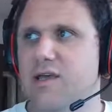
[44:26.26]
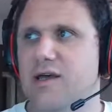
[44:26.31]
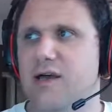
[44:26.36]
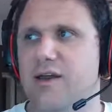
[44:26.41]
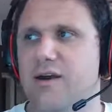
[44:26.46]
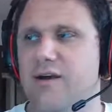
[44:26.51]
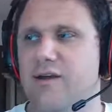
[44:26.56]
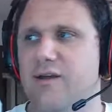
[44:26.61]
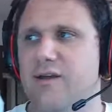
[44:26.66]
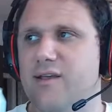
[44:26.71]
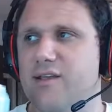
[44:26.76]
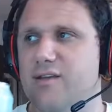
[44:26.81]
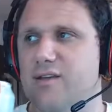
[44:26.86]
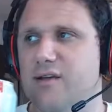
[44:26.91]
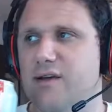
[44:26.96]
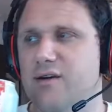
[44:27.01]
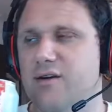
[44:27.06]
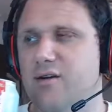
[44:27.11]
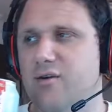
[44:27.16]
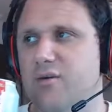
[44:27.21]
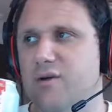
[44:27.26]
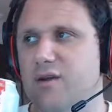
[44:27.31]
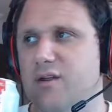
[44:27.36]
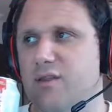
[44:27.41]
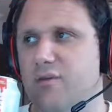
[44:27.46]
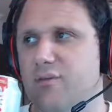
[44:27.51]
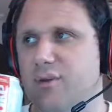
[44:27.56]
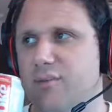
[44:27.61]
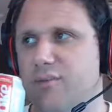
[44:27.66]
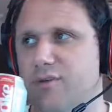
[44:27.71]
I don't know. I don't know what
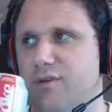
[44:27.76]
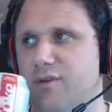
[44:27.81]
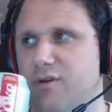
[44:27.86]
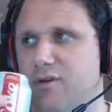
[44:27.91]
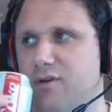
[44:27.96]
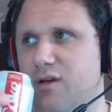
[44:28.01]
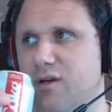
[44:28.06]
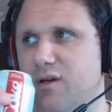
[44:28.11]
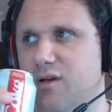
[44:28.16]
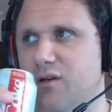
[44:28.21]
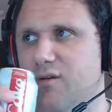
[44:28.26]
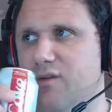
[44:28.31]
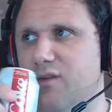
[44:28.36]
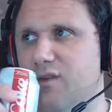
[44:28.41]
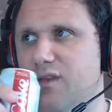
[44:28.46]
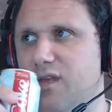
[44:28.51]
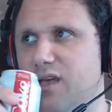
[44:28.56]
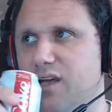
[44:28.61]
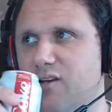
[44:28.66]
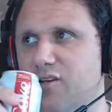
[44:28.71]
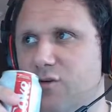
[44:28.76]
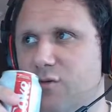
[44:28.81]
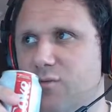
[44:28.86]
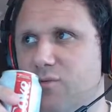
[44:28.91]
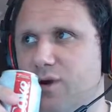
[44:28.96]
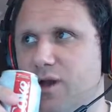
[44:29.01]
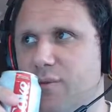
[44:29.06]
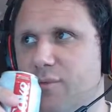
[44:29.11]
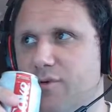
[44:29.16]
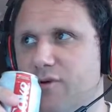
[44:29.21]
other people do. I don't know what the actual
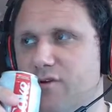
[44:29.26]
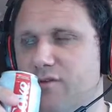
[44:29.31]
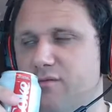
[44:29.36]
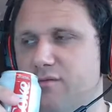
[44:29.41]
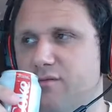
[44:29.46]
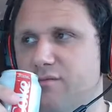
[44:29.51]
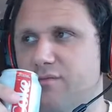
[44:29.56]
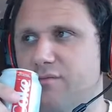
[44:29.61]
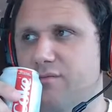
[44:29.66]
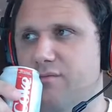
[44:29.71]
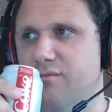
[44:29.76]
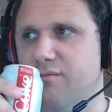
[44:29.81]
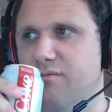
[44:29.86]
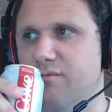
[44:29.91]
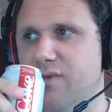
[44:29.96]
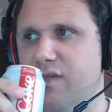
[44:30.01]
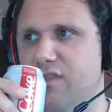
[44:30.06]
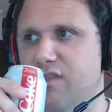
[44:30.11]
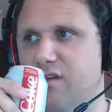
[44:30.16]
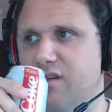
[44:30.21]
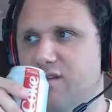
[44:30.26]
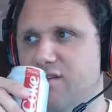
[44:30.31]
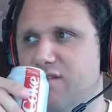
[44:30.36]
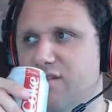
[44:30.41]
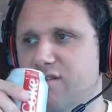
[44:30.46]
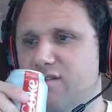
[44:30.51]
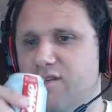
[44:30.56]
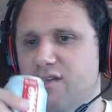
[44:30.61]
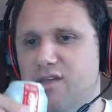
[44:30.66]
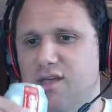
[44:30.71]
proper method
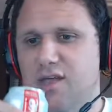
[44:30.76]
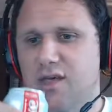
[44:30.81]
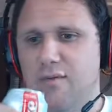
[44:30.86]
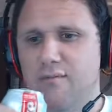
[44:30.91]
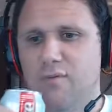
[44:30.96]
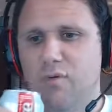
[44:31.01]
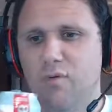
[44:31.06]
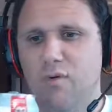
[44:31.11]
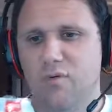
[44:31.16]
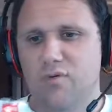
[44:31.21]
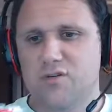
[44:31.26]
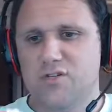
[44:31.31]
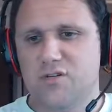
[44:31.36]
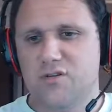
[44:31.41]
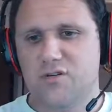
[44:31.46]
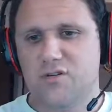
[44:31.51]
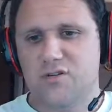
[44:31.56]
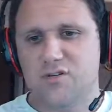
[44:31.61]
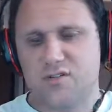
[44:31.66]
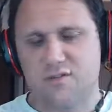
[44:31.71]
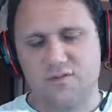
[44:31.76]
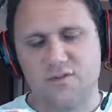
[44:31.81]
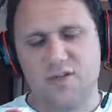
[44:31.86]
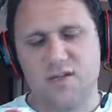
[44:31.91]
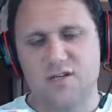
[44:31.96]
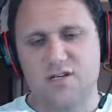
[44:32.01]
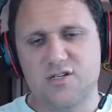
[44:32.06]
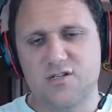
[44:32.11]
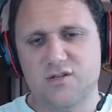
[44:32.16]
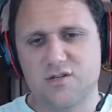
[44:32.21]
is. But what would you use if you
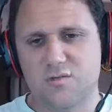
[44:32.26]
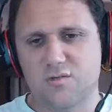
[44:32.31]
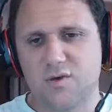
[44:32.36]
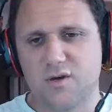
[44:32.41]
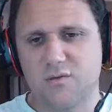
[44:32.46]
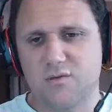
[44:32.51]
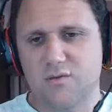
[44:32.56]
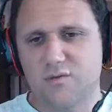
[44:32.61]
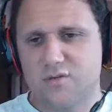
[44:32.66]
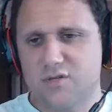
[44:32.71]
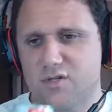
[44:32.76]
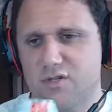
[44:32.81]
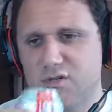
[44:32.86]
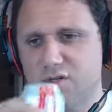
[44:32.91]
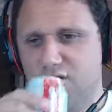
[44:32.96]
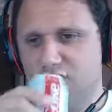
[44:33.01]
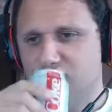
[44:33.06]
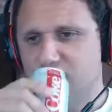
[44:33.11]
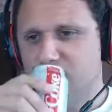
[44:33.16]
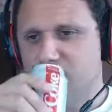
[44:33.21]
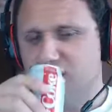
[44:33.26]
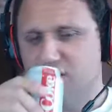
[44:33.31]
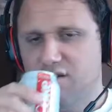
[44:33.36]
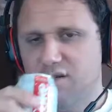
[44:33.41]
had to choose one? What would you use?